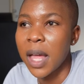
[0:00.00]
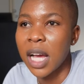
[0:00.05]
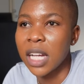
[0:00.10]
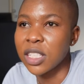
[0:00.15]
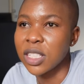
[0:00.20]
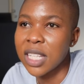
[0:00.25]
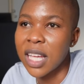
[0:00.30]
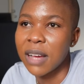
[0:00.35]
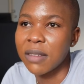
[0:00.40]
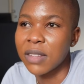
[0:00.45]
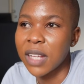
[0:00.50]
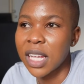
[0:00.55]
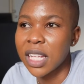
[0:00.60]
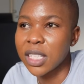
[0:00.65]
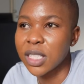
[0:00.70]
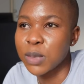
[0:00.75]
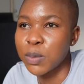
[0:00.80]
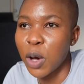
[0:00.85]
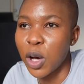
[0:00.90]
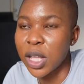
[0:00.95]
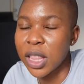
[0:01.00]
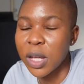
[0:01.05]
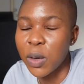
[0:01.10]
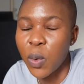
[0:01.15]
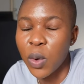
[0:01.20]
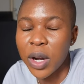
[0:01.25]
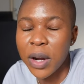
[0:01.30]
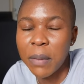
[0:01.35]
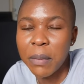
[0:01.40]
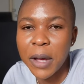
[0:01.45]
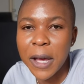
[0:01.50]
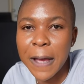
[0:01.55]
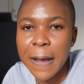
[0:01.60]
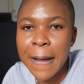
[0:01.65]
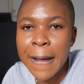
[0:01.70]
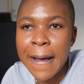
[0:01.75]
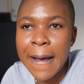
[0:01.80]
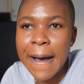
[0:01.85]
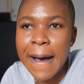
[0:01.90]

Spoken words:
I just have like sparkling water, but